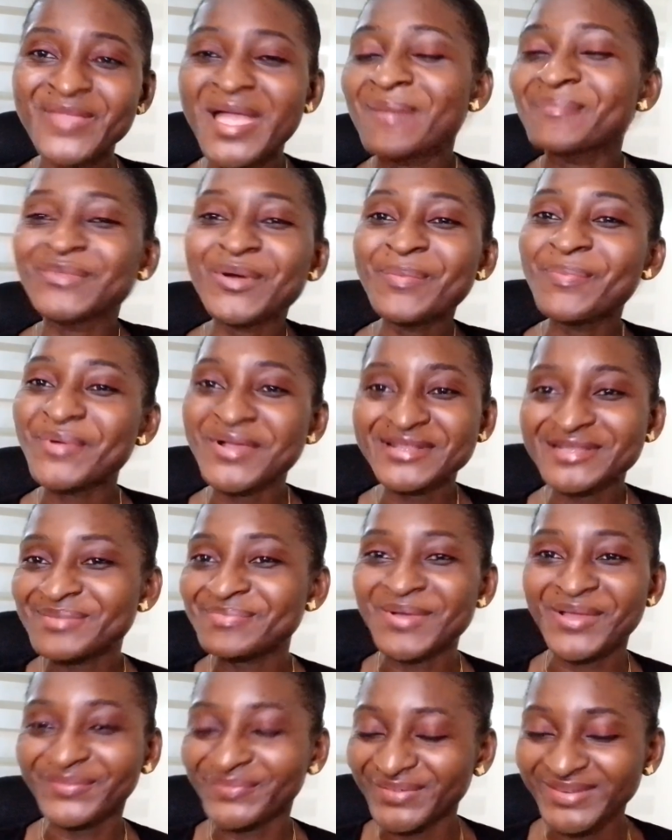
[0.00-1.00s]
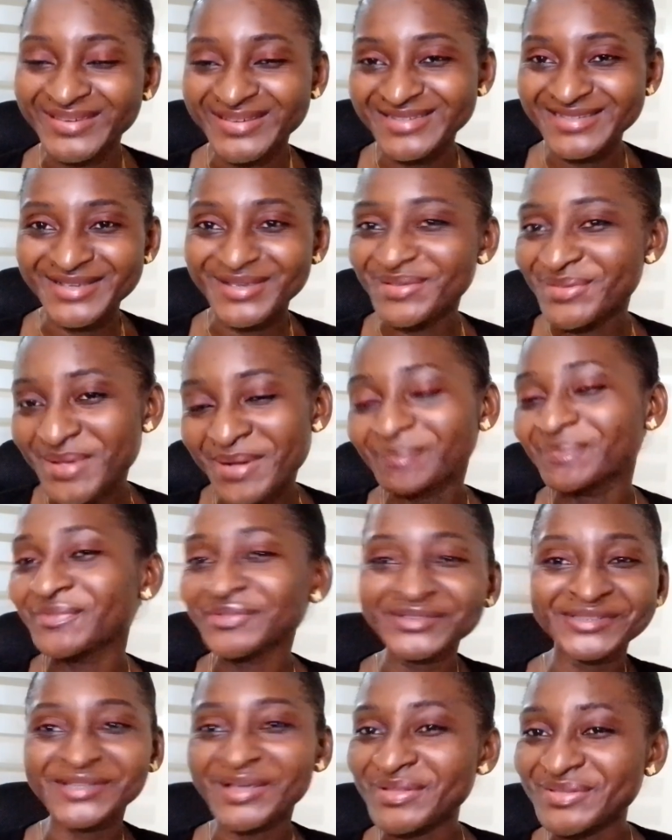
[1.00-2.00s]
I'm not pointing my fingers at you. I'm
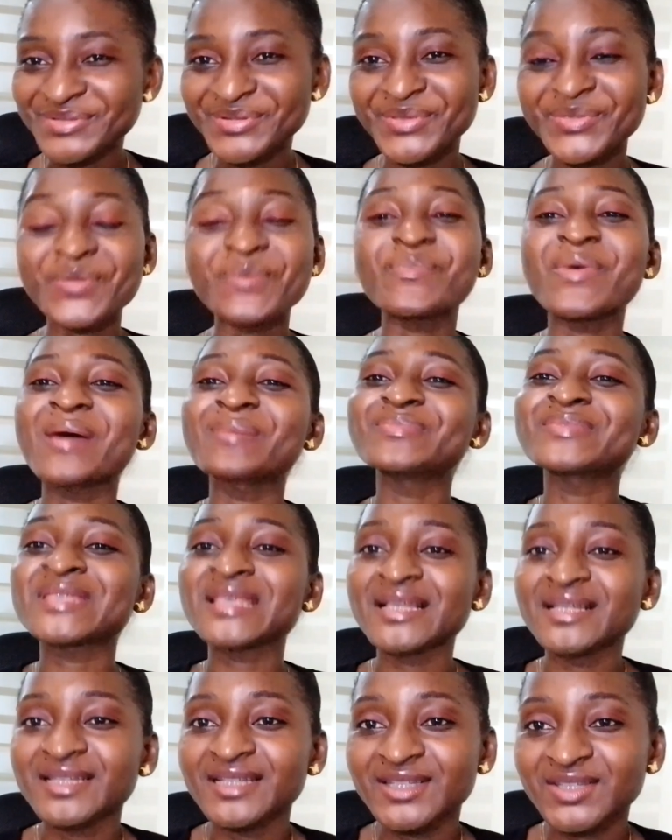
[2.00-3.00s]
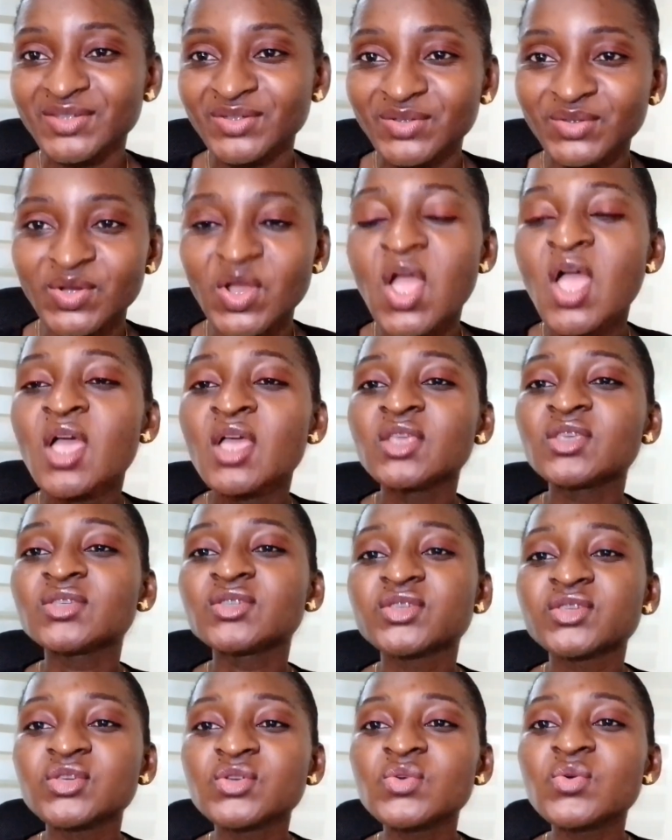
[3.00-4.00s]
not shouting at you, but I'm telling you,
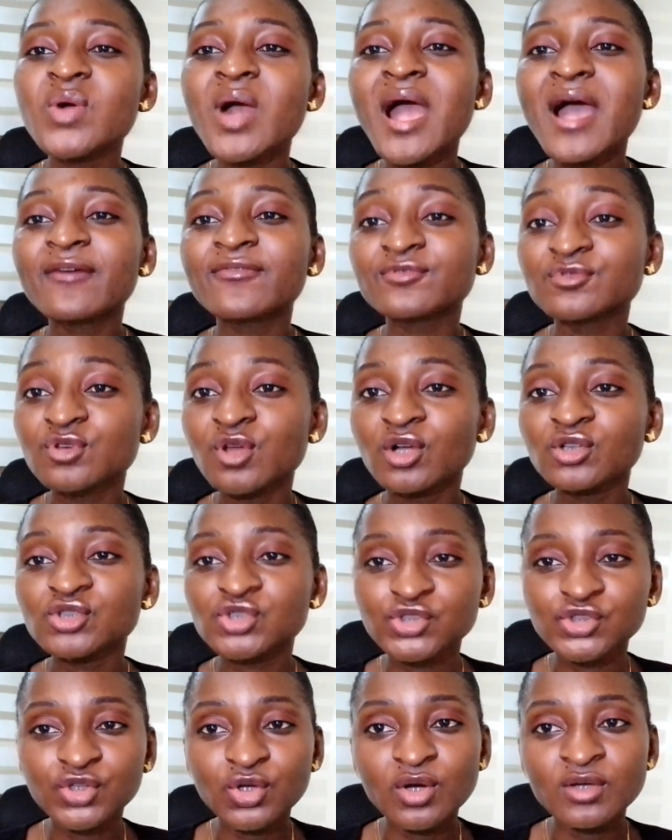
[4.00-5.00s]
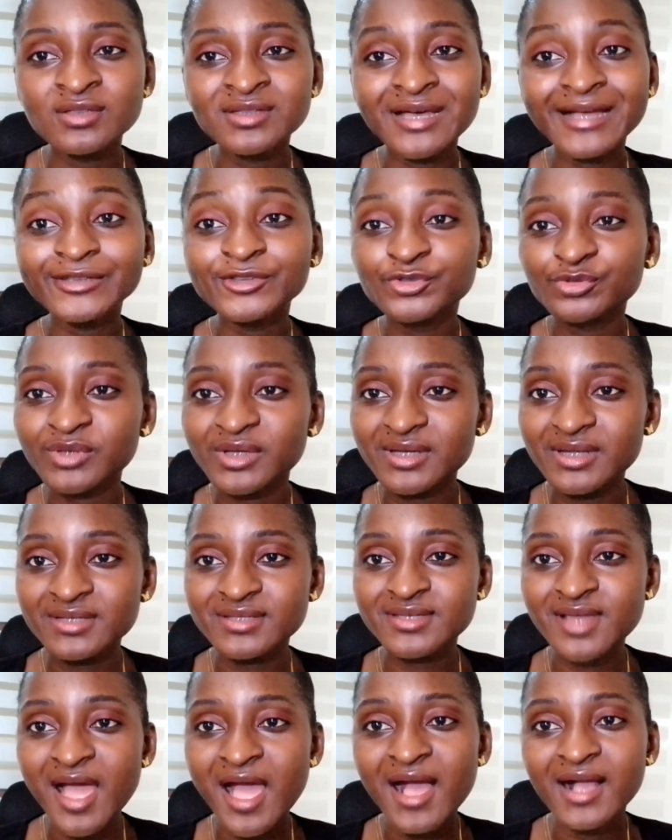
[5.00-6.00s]
you have not done that
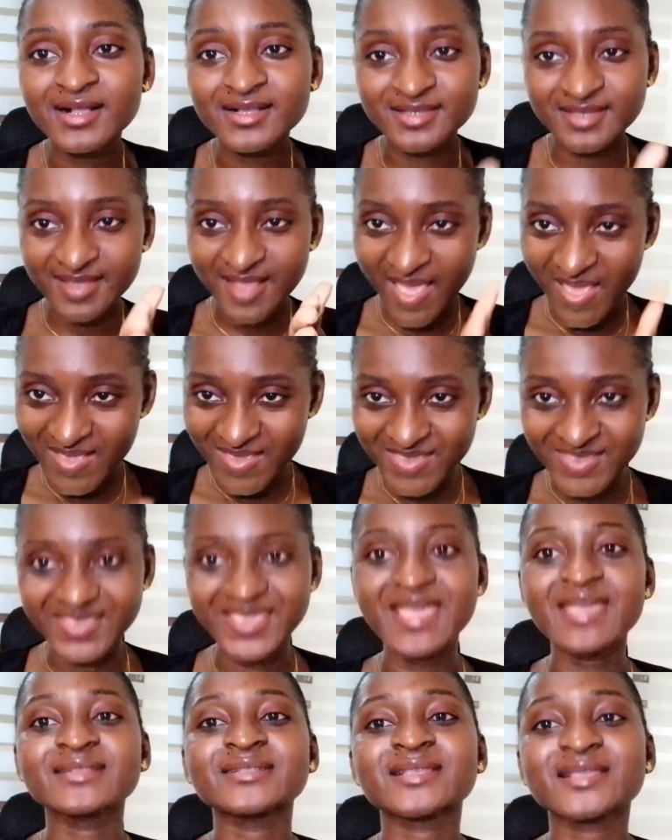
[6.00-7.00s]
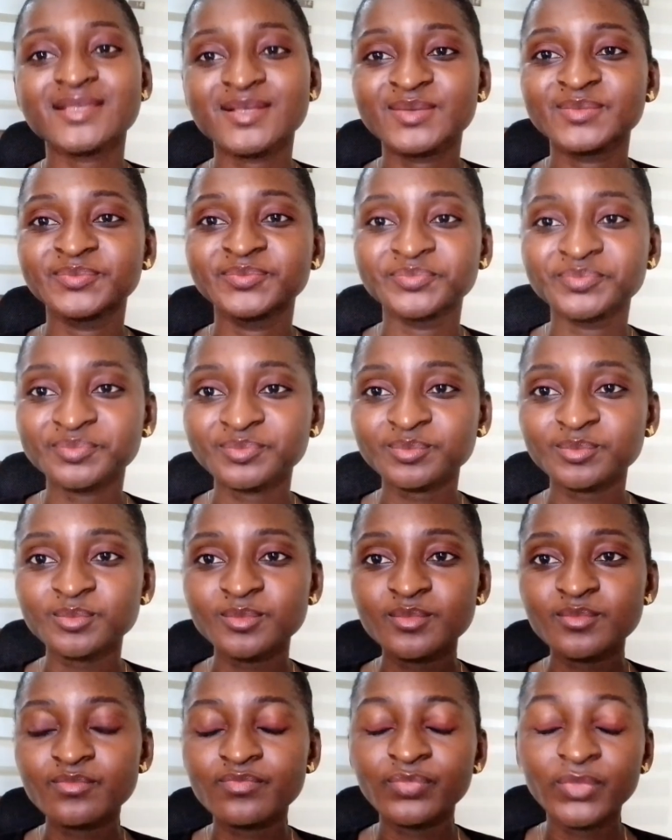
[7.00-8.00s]
dreaded task yet.
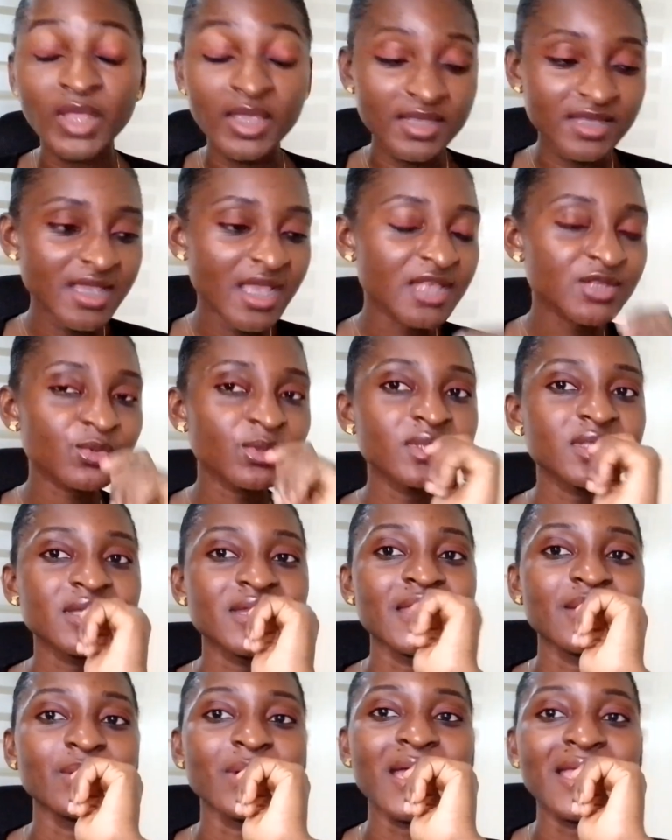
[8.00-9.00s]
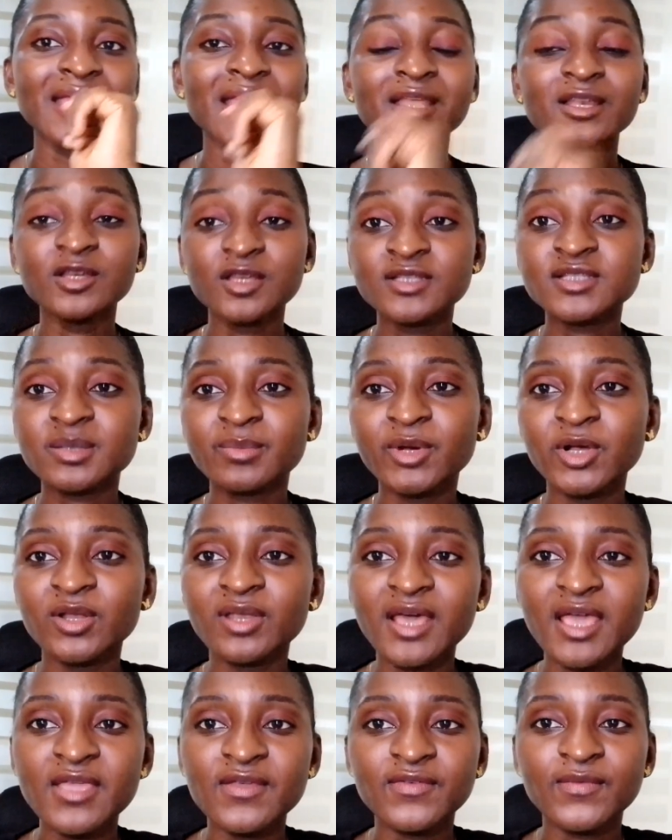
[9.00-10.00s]
Here's one thing I learned
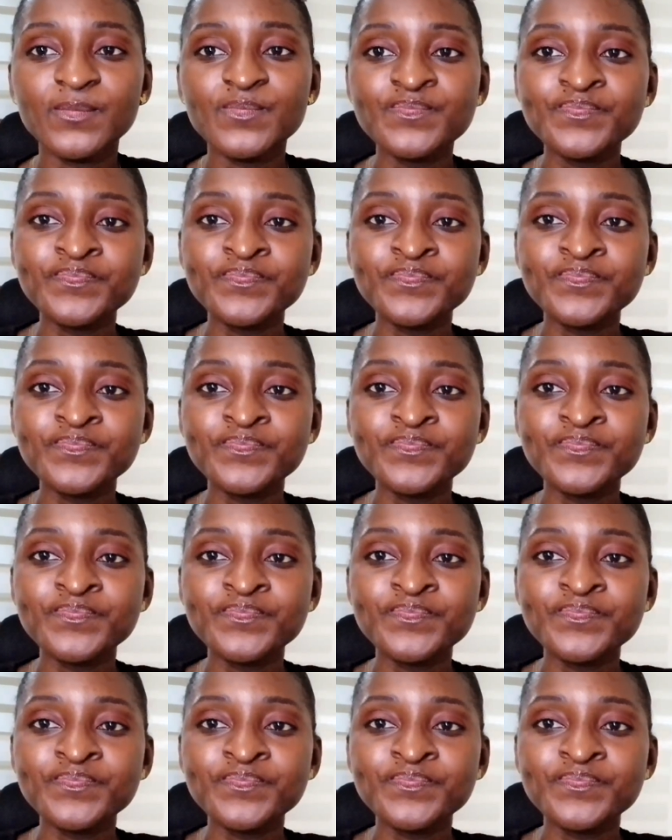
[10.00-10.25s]
about life.